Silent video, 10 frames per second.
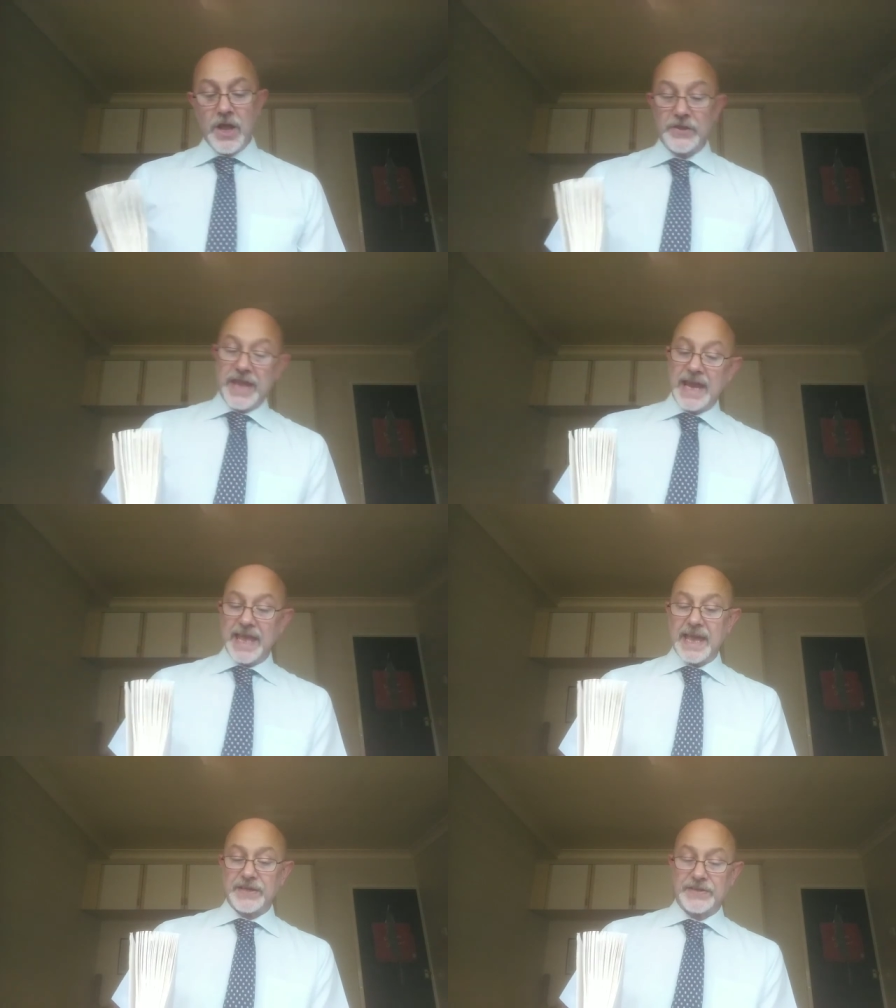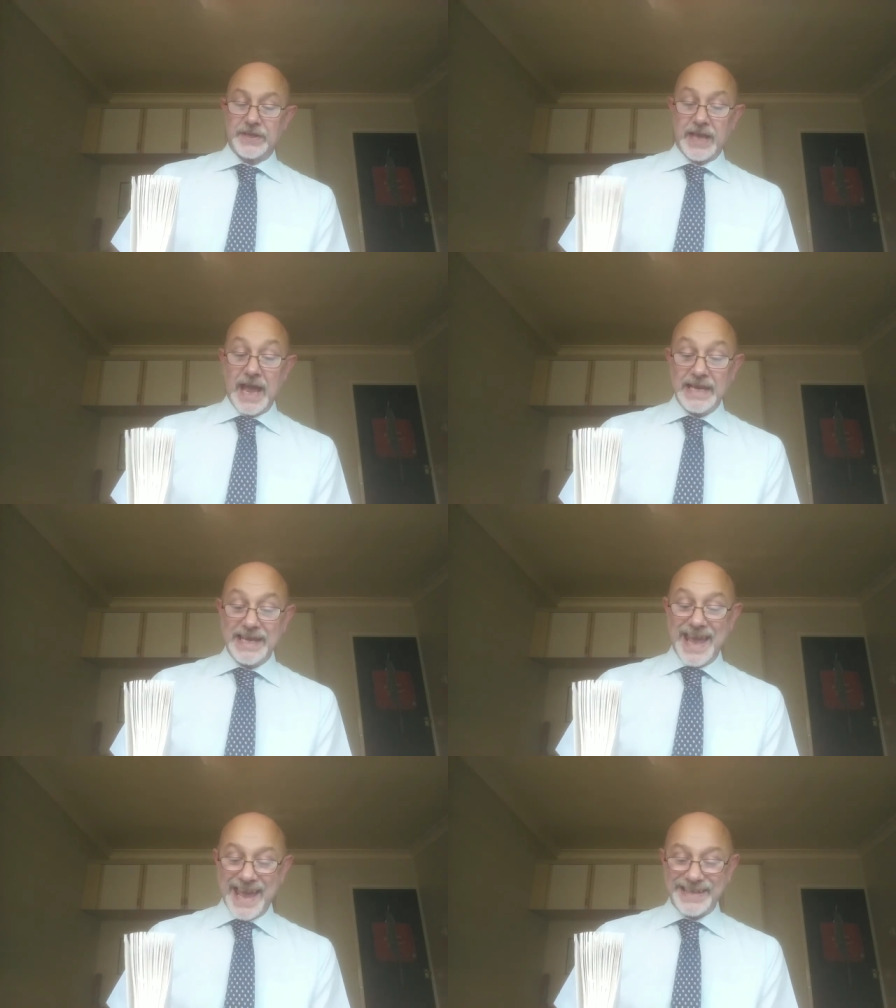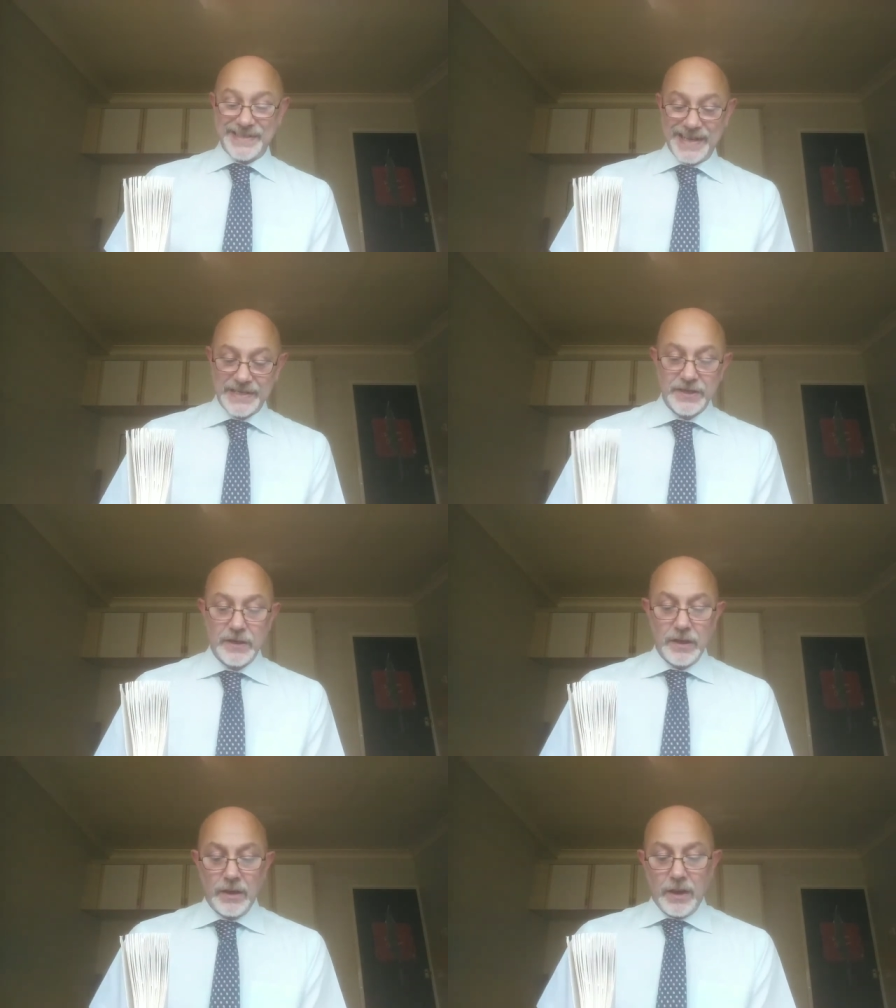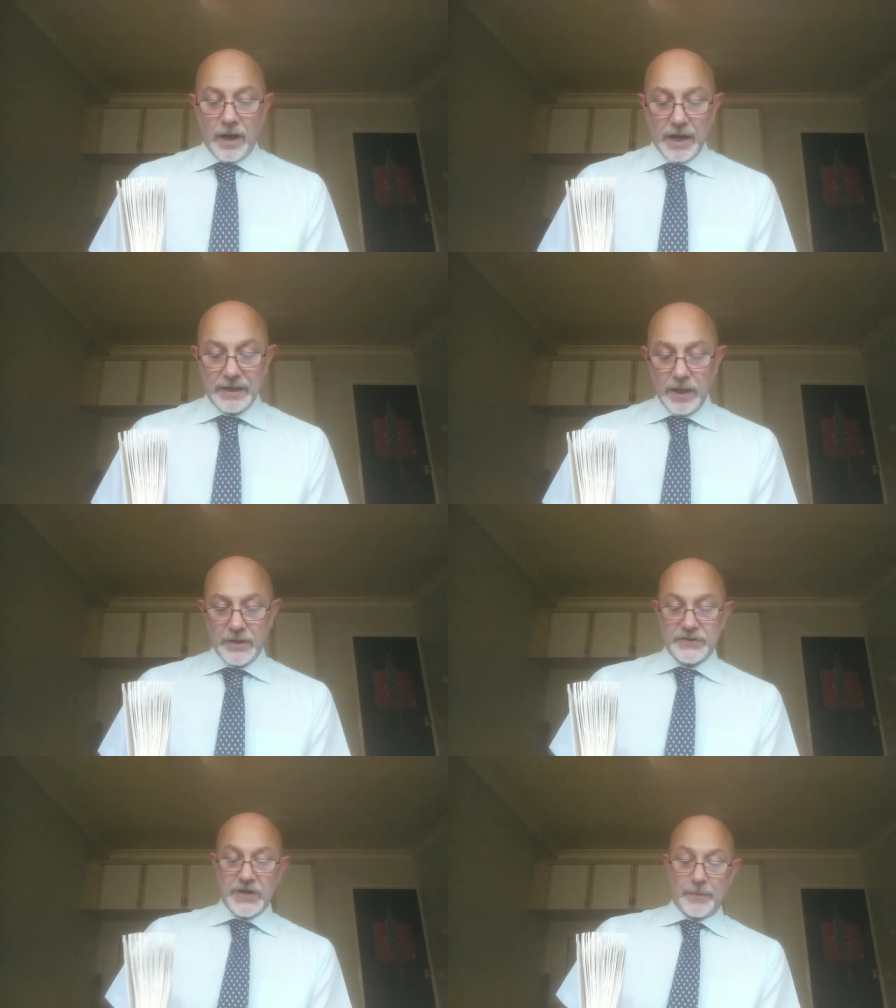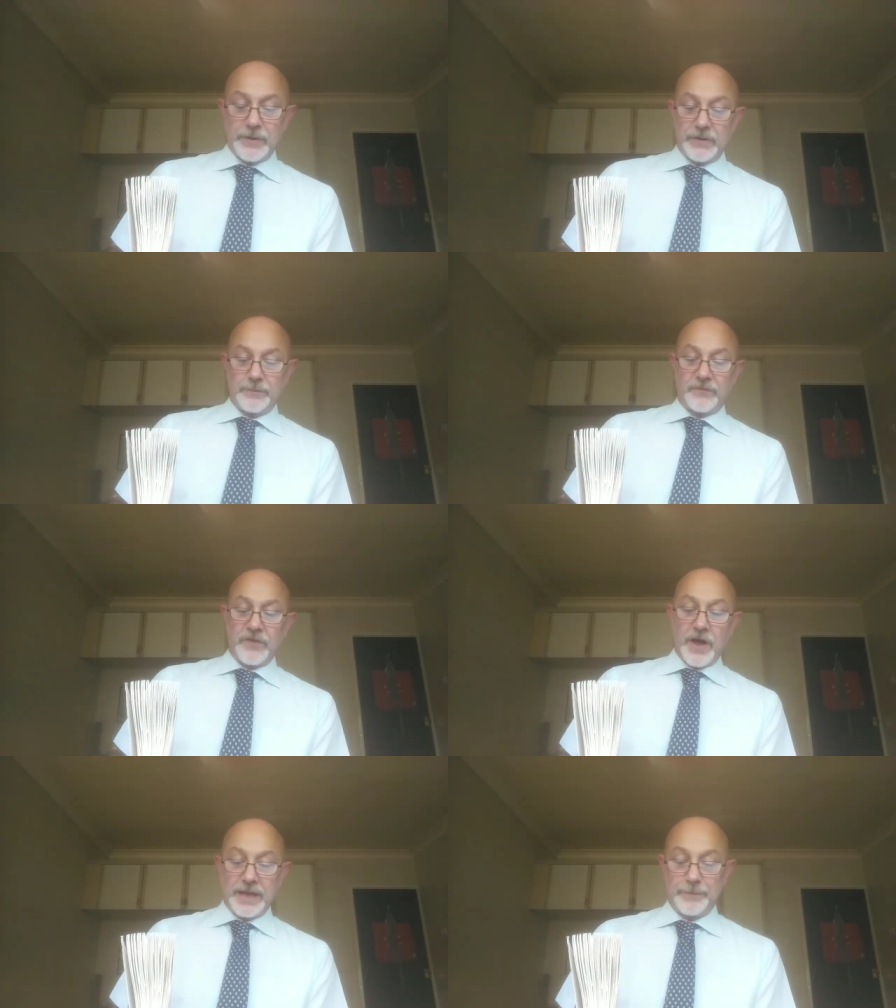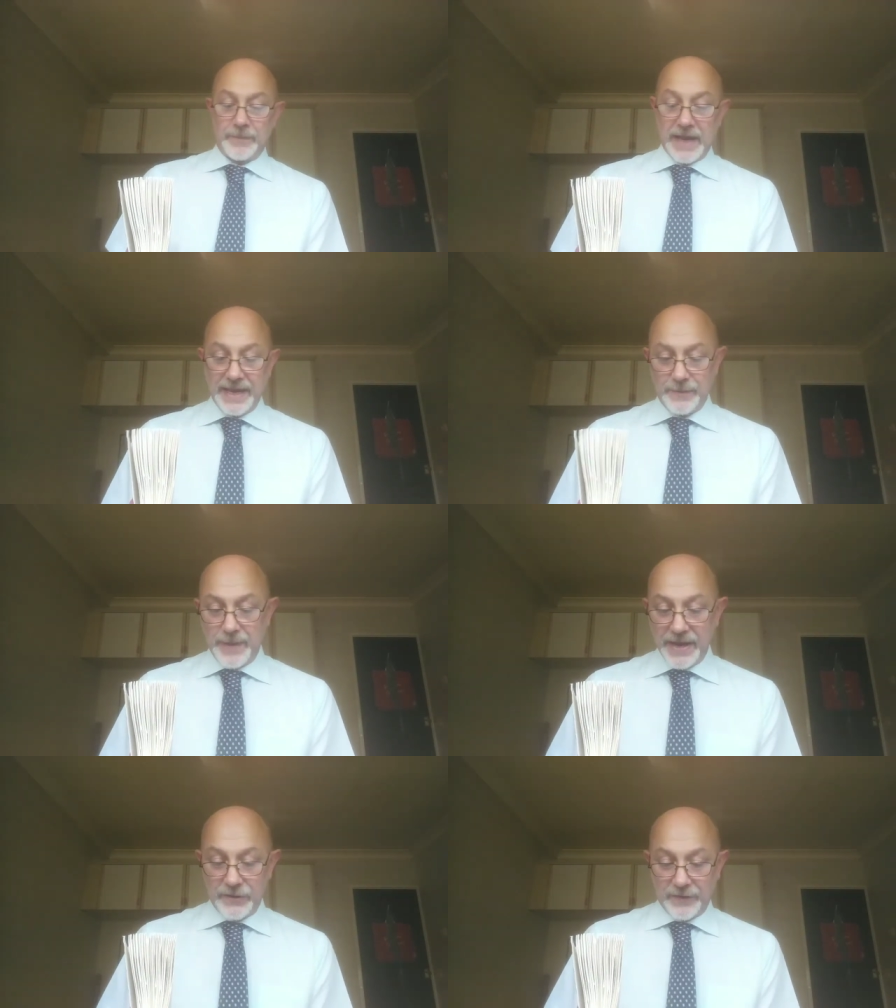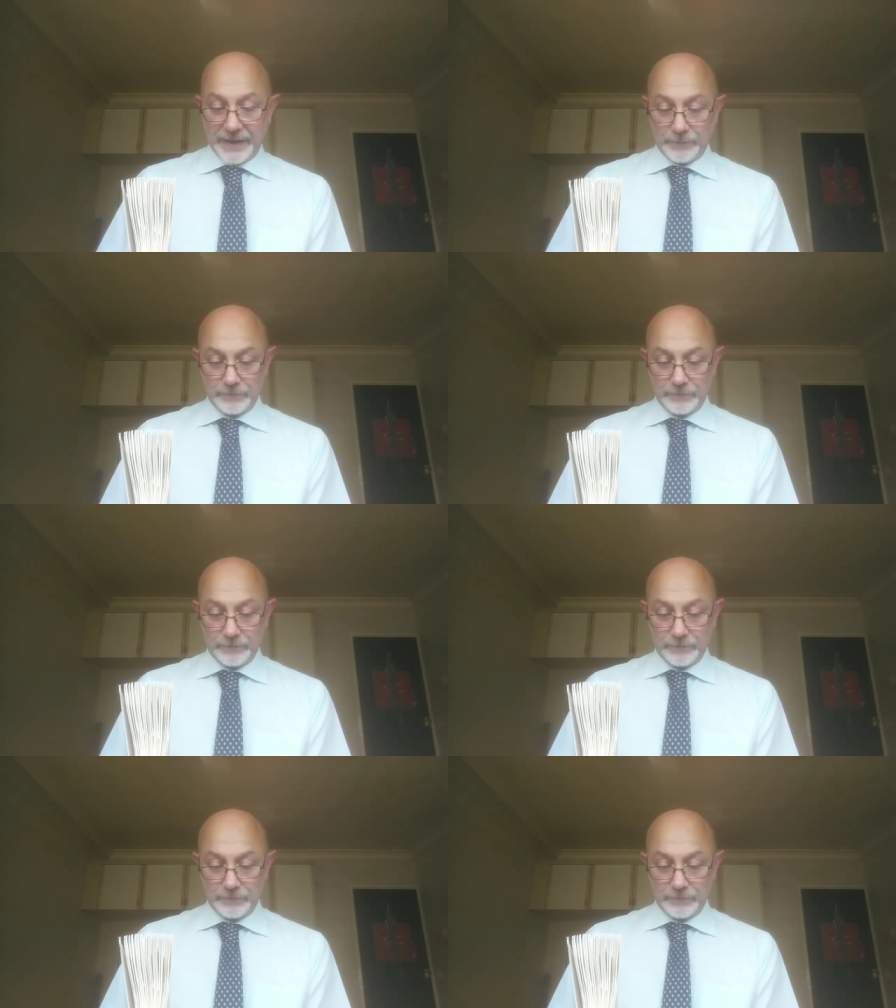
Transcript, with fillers: At the alley exit, alley exit, I glance up at the Flying Cake Bakery.